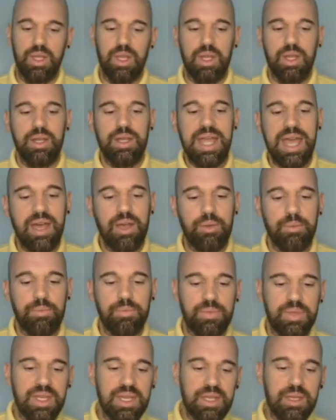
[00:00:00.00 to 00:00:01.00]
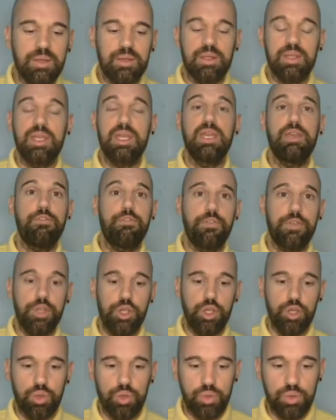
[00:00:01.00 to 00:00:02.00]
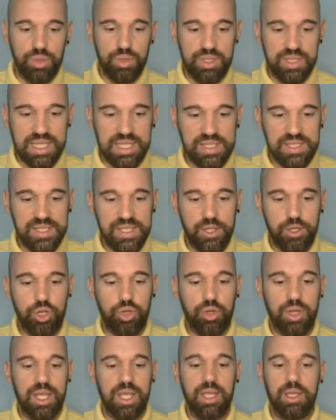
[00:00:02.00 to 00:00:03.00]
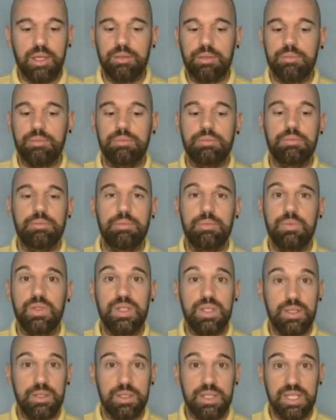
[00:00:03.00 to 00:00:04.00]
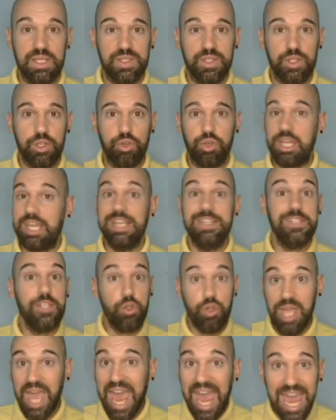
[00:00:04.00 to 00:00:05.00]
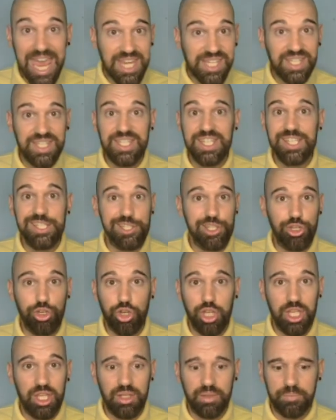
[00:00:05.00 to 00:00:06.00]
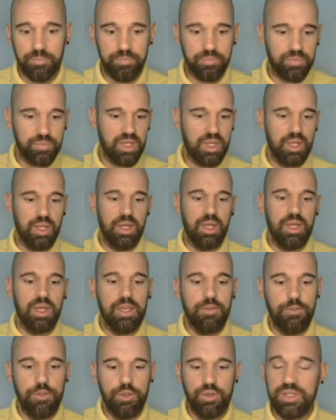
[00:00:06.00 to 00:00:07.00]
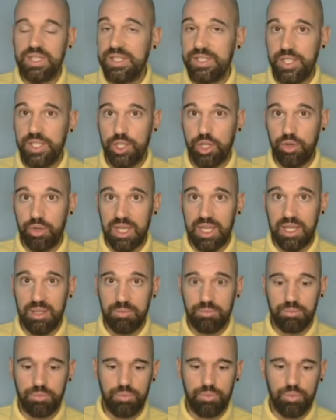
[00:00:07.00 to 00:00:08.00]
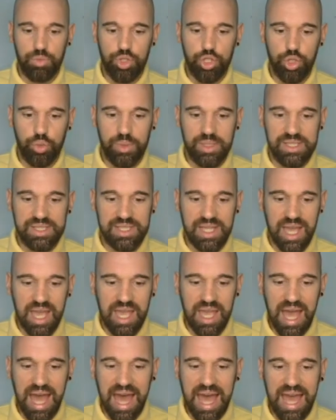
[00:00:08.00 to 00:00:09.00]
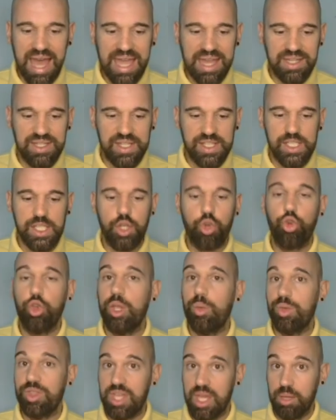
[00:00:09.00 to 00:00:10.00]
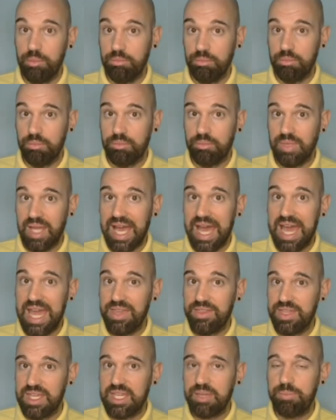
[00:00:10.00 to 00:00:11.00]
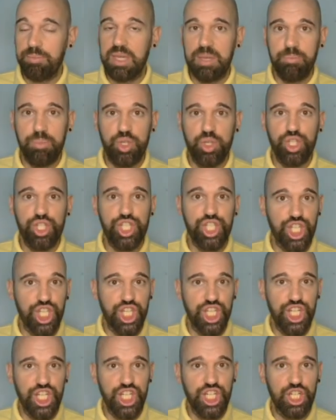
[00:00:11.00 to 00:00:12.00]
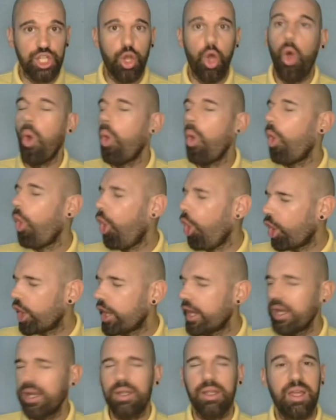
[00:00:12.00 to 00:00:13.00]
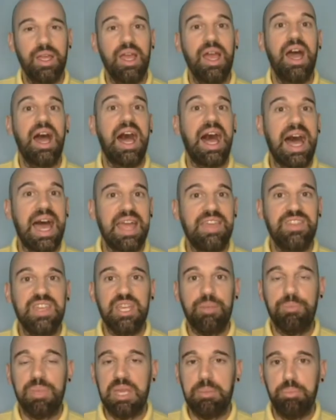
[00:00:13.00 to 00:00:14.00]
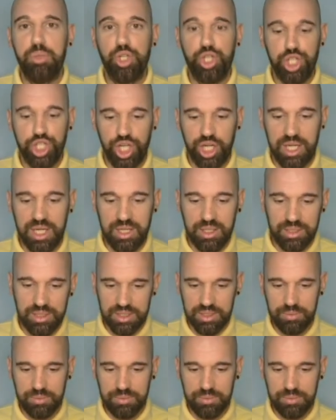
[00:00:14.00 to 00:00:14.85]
Now, if you disagree, it's okay to disagree. If you disagree, you would say, I disagree with him. I think people should, or I think people shouldn't.